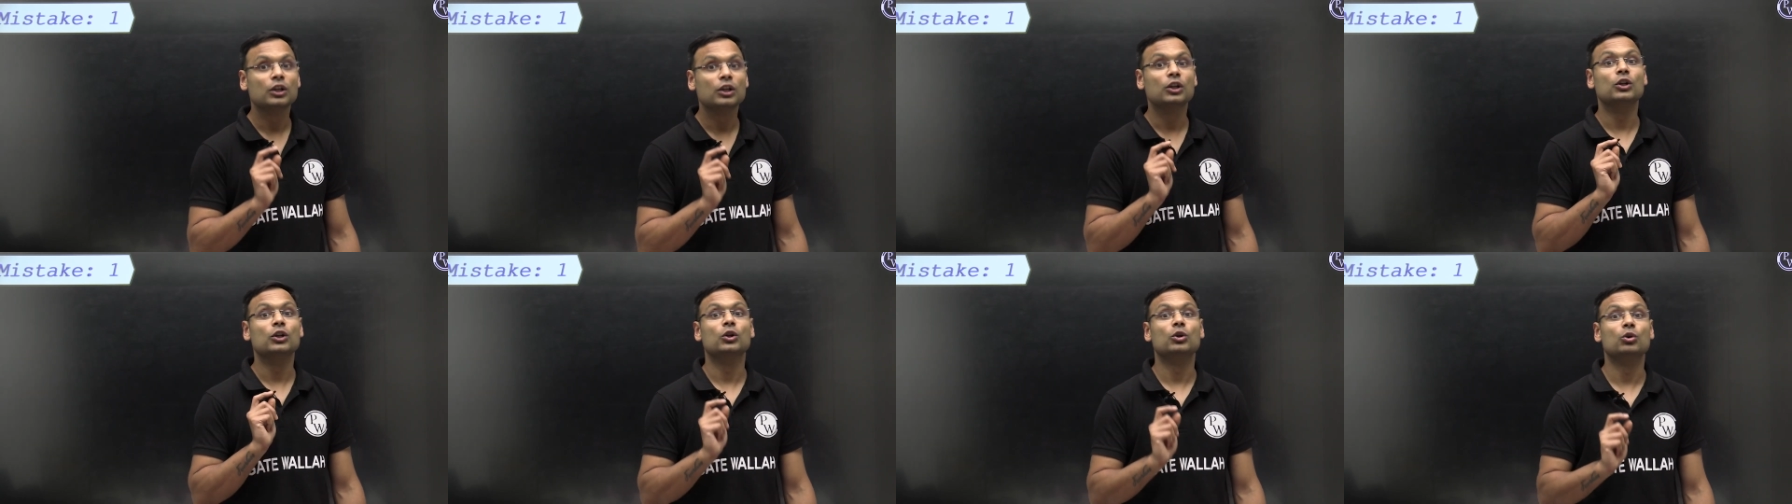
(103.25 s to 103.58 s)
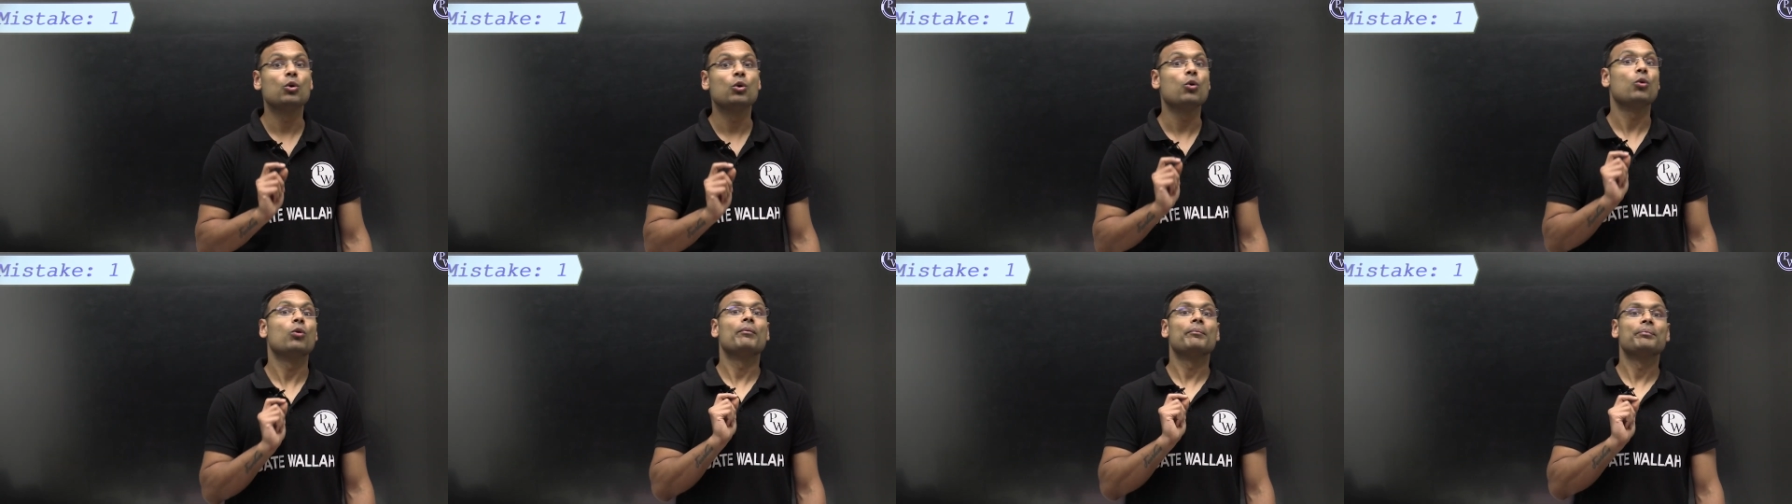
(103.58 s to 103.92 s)

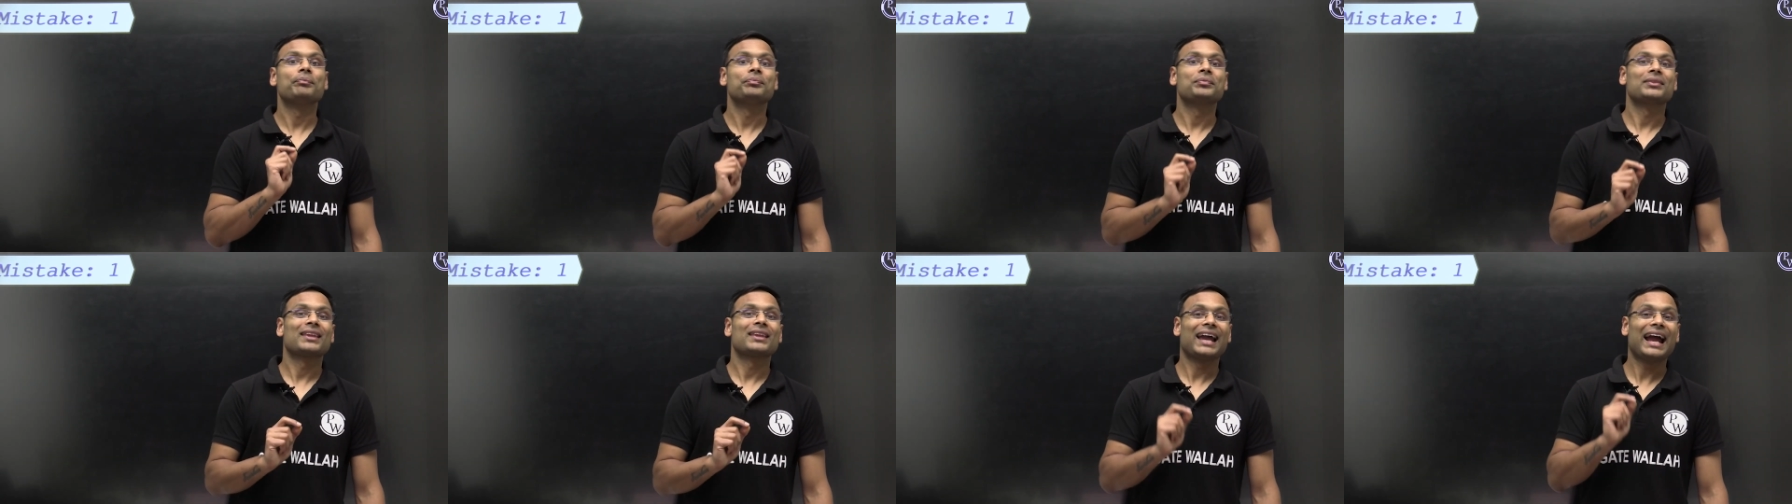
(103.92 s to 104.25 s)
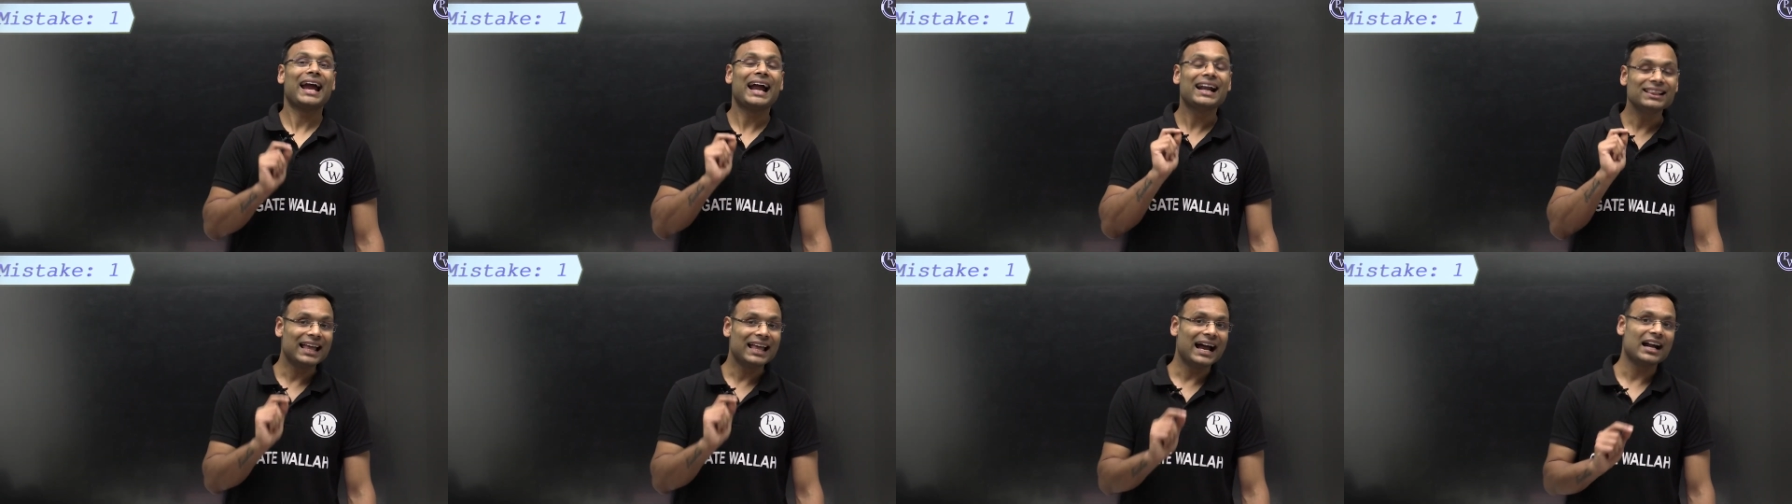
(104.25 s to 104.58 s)
No
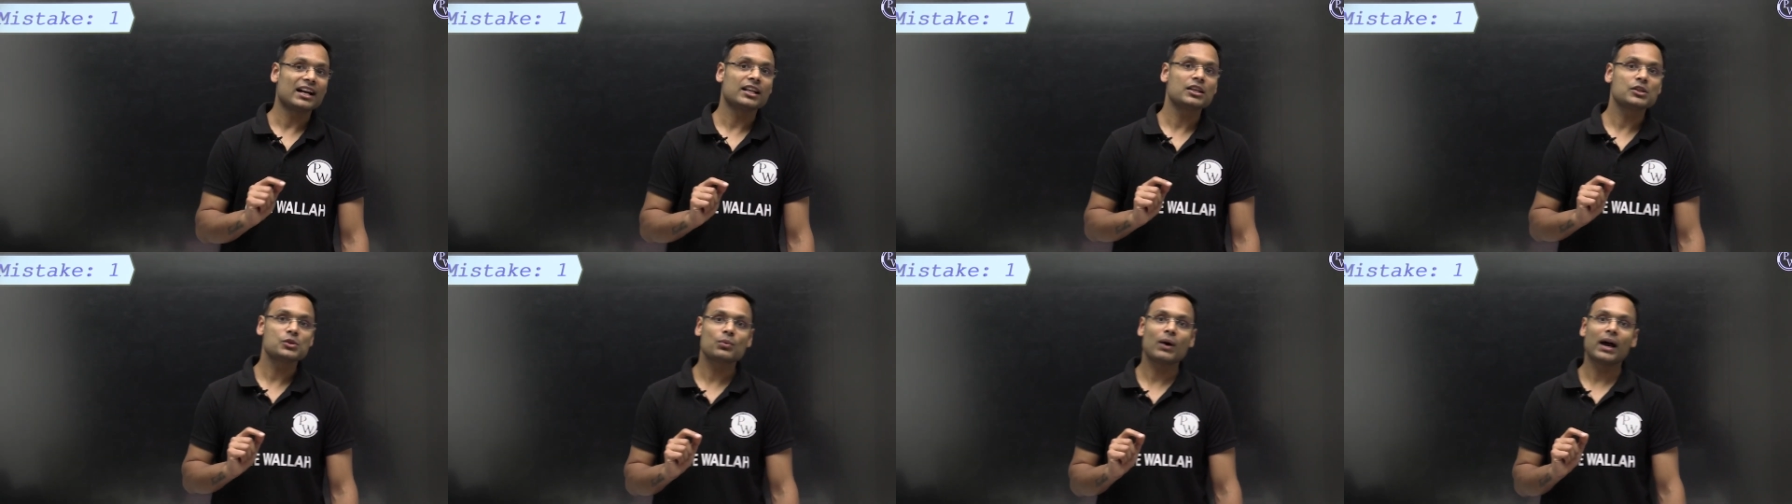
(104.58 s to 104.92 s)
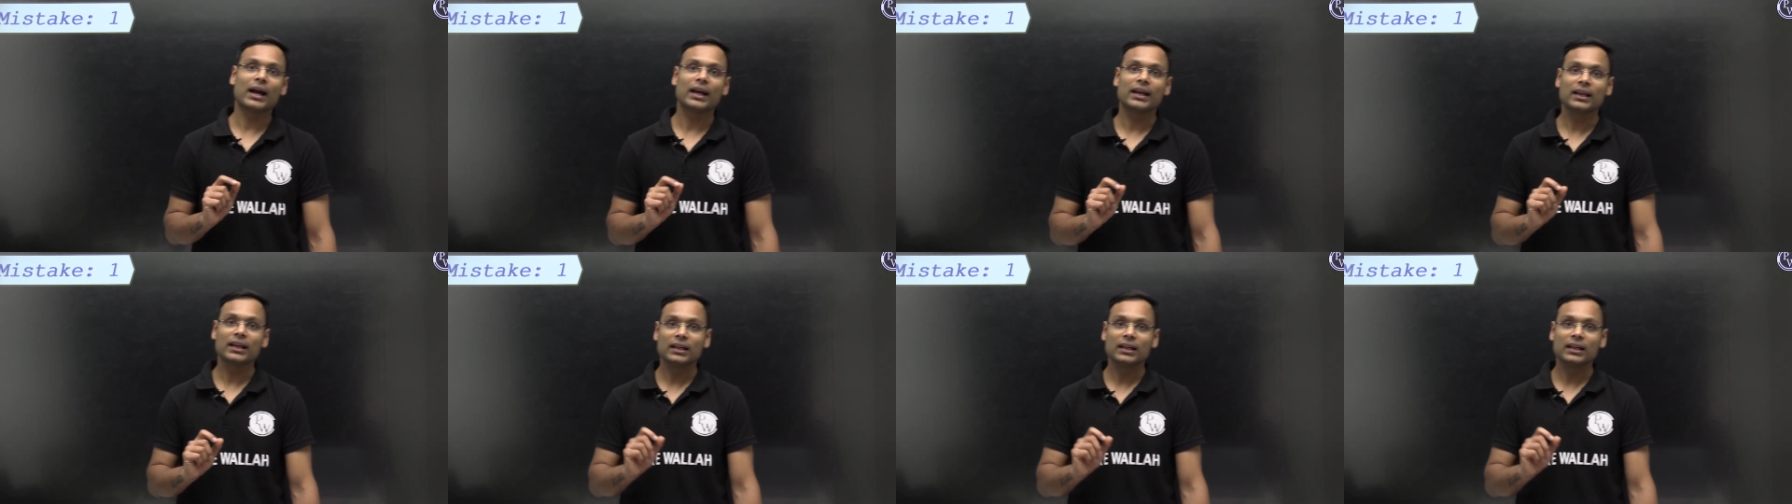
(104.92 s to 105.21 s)
and that is why